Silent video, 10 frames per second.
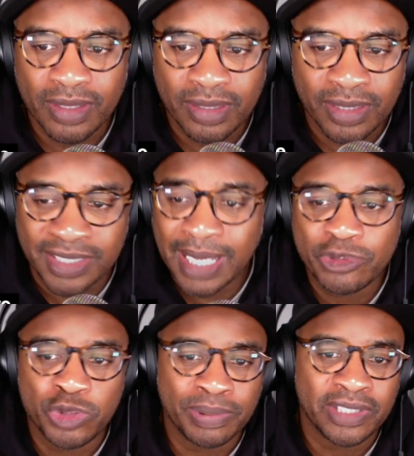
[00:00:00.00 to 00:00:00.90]
The top
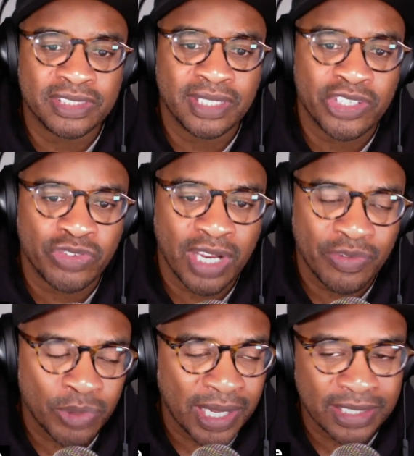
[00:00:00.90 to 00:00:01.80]
2 players in that draft,
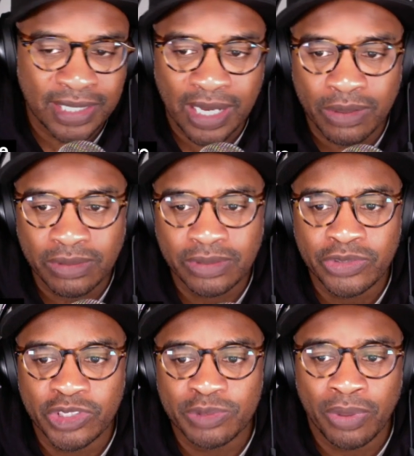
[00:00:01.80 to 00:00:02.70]
without a doubt,
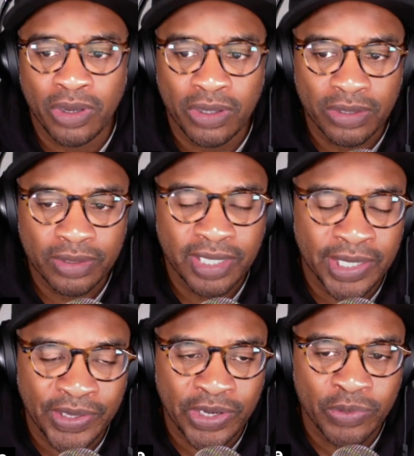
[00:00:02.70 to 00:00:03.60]
Chris Paul
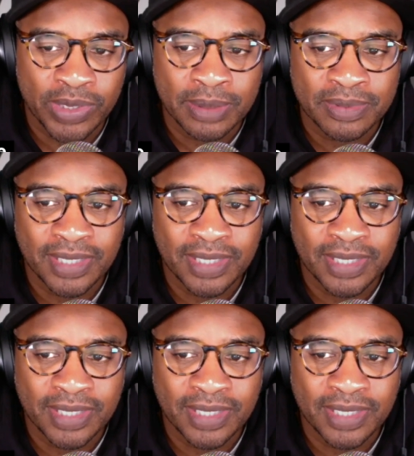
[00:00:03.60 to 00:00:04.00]
and Deron Williams.